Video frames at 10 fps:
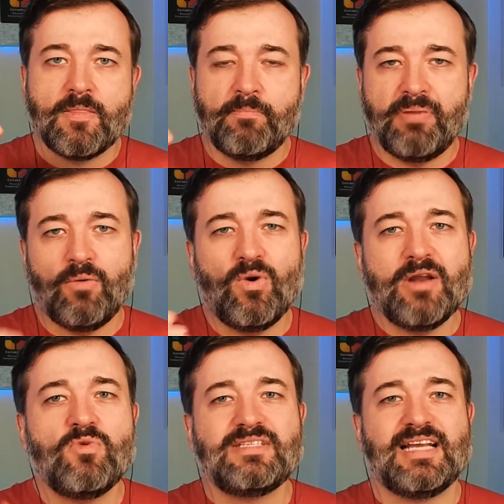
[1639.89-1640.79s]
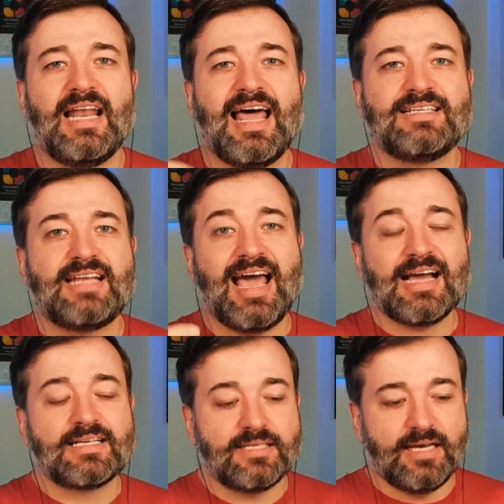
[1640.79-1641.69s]
but when was it last
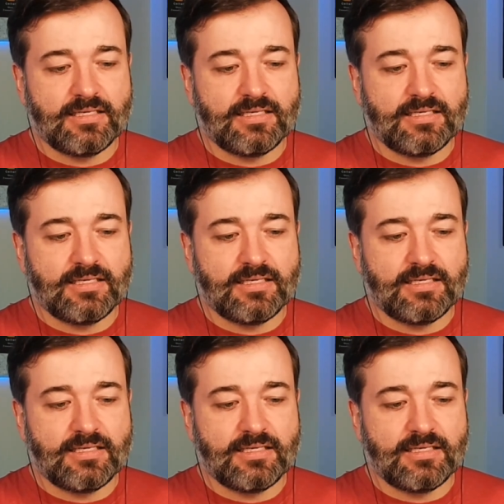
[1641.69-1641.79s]
accessed?